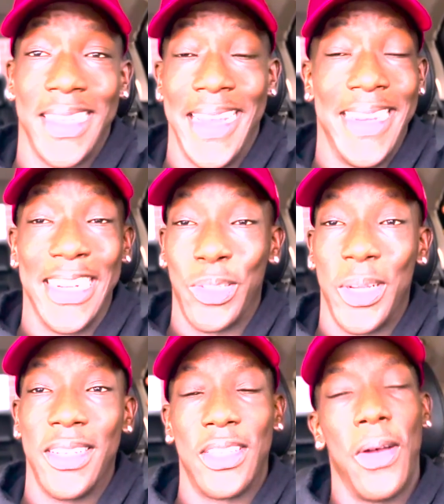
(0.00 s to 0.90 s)
it like next
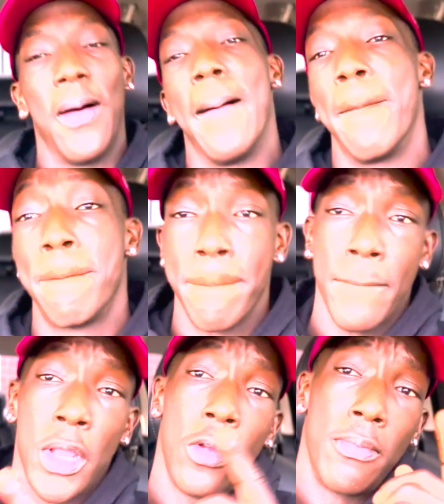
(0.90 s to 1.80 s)
week. So um
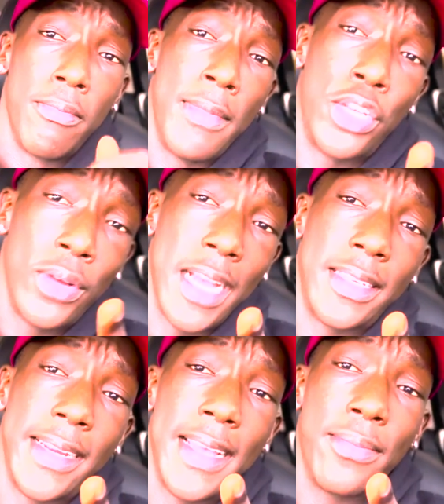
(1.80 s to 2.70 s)
make sure you guys
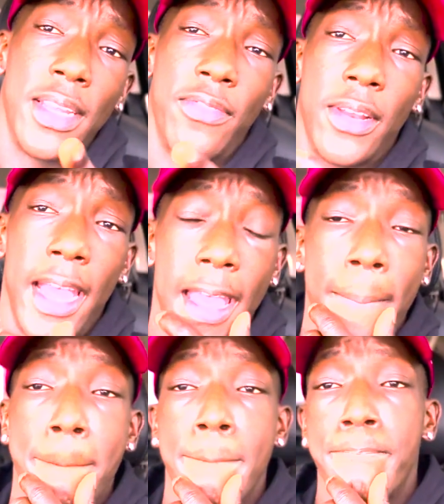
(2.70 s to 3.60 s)
stay tapped in for
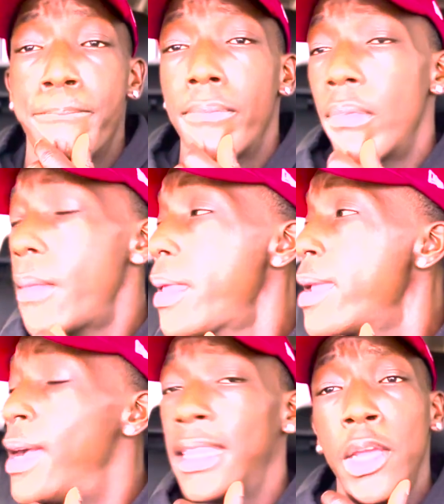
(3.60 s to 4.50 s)
that.
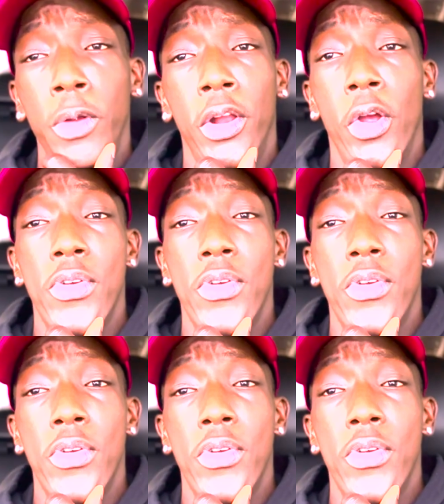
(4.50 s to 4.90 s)
I think we're gonna go